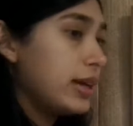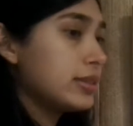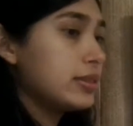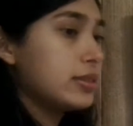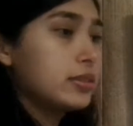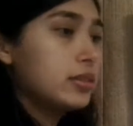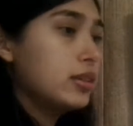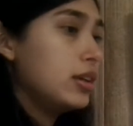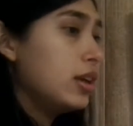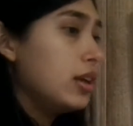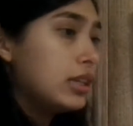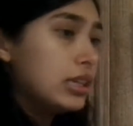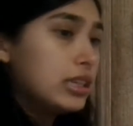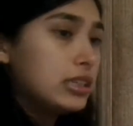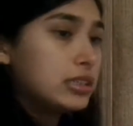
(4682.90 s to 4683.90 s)
mass,
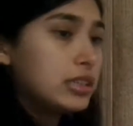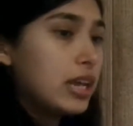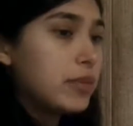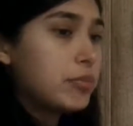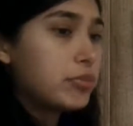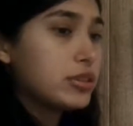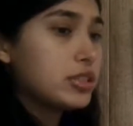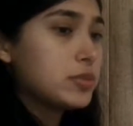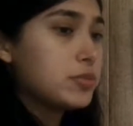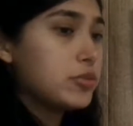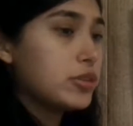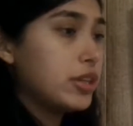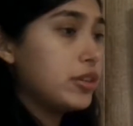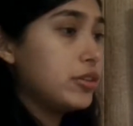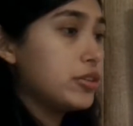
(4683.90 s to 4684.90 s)
the same
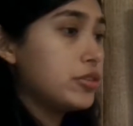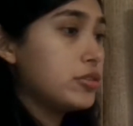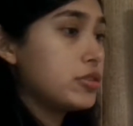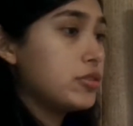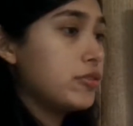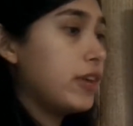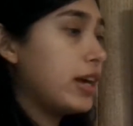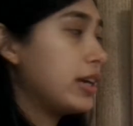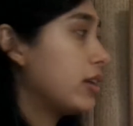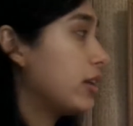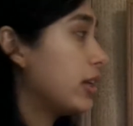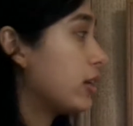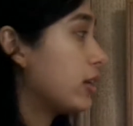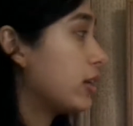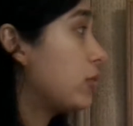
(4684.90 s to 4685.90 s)
principle that you use to find out
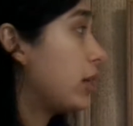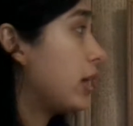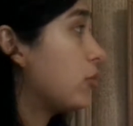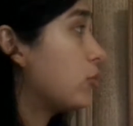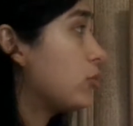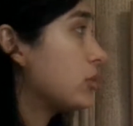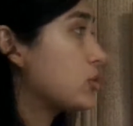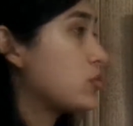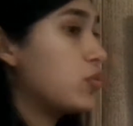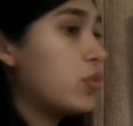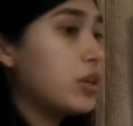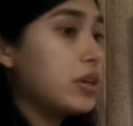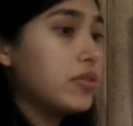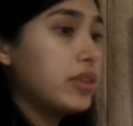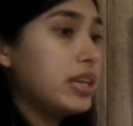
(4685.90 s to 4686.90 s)
like, okay, which
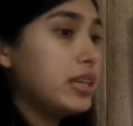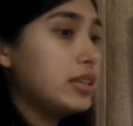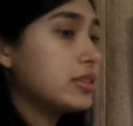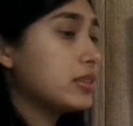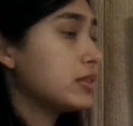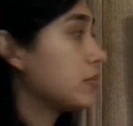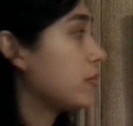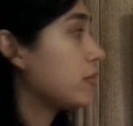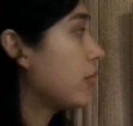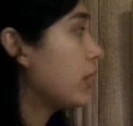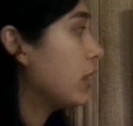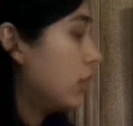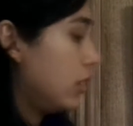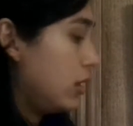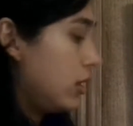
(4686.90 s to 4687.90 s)
one of these
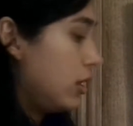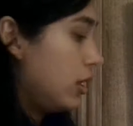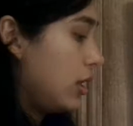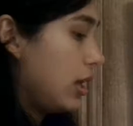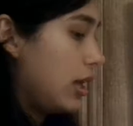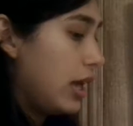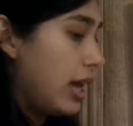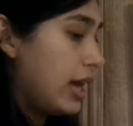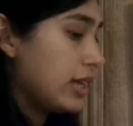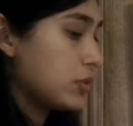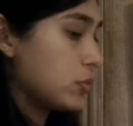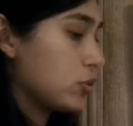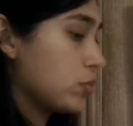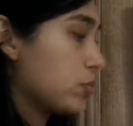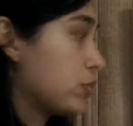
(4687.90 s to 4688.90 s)

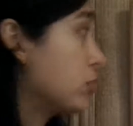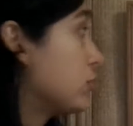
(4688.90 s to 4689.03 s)
has more